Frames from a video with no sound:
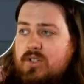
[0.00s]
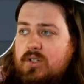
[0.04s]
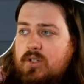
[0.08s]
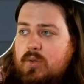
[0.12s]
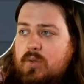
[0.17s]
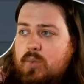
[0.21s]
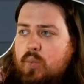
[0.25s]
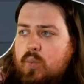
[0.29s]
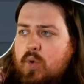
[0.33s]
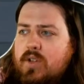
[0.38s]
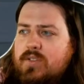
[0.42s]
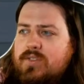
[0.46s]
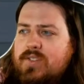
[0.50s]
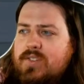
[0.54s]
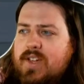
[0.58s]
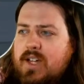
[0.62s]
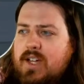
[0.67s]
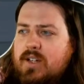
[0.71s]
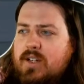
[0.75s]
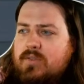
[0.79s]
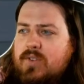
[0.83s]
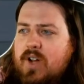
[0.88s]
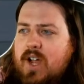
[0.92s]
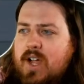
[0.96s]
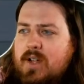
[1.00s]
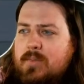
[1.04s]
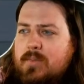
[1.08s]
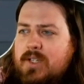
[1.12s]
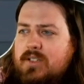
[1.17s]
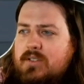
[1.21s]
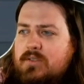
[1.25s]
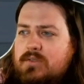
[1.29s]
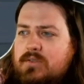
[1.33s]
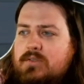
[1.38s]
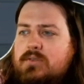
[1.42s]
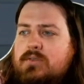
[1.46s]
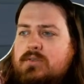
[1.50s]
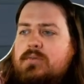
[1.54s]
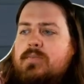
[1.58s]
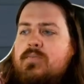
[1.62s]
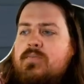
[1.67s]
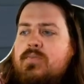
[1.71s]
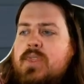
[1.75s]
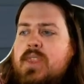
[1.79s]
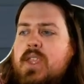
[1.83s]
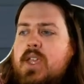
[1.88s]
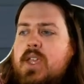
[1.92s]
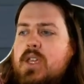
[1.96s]
Wall fragment?
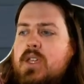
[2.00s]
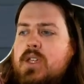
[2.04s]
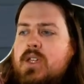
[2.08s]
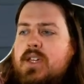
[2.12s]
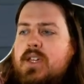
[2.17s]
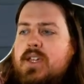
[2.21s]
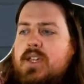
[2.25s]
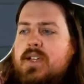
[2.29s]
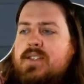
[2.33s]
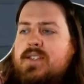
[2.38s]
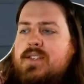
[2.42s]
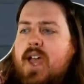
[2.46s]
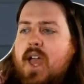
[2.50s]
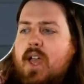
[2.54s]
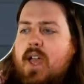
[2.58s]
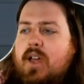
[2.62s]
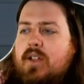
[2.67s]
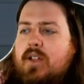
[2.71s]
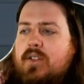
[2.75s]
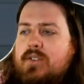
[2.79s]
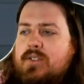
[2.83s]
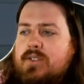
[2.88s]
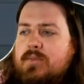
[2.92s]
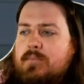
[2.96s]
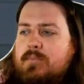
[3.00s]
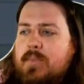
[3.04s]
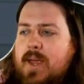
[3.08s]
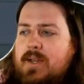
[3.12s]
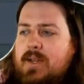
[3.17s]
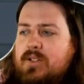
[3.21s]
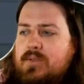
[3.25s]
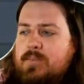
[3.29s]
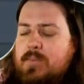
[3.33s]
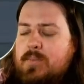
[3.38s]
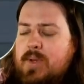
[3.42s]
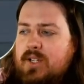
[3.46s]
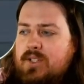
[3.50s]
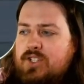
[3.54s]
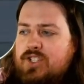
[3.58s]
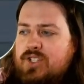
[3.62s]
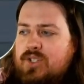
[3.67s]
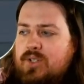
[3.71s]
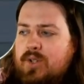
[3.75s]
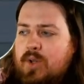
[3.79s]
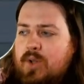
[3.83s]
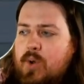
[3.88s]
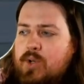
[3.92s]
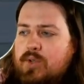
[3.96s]
Exactly. Some bandits pillaged
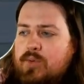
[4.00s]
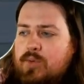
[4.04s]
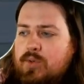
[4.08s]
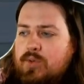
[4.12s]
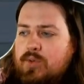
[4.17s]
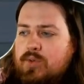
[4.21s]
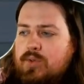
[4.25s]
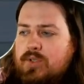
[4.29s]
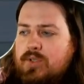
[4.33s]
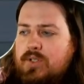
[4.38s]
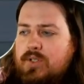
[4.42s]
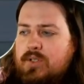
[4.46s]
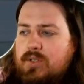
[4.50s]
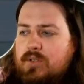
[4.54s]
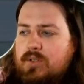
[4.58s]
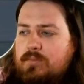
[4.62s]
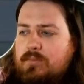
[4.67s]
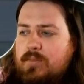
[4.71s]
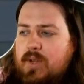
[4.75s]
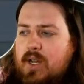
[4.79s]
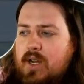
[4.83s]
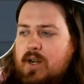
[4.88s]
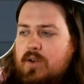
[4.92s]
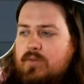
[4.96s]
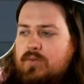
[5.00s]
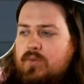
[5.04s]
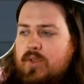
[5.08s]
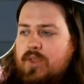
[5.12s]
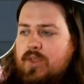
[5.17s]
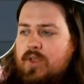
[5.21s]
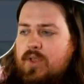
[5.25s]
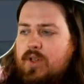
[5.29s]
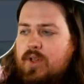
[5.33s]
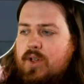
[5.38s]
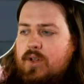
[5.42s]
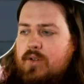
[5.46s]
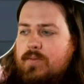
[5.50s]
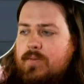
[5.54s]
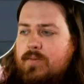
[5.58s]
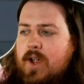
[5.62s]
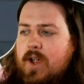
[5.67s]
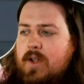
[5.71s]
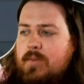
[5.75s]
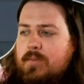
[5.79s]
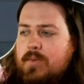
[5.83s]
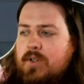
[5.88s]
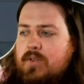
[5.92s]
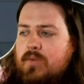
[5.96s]
Solaceon Ruin and made off with a
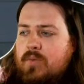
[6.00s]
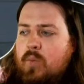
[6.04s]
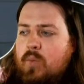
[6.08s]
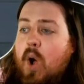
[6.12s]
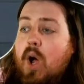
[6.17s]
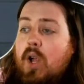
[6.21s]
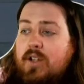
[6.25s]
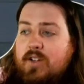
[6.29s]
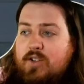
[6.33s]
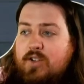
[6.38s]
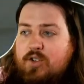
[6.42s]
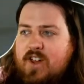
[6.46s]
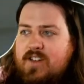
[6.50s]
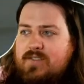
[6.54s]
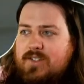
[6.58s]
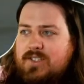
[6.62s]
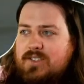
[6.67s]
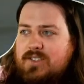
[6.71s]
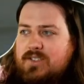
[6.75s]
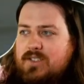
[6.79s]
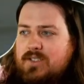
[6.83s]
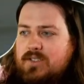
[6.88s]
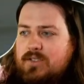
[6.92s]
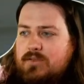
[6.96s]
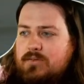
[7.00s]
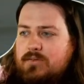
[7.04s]
fragment of wall engravings.